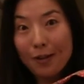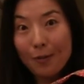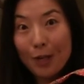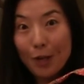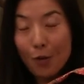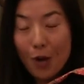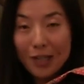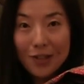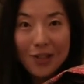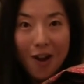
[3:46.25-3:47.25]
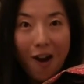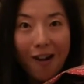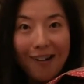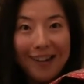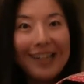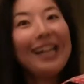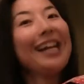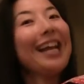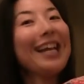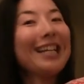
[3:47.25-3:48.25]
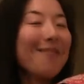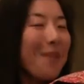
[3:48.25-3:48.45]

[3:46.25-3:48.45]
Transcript: what your questions are and give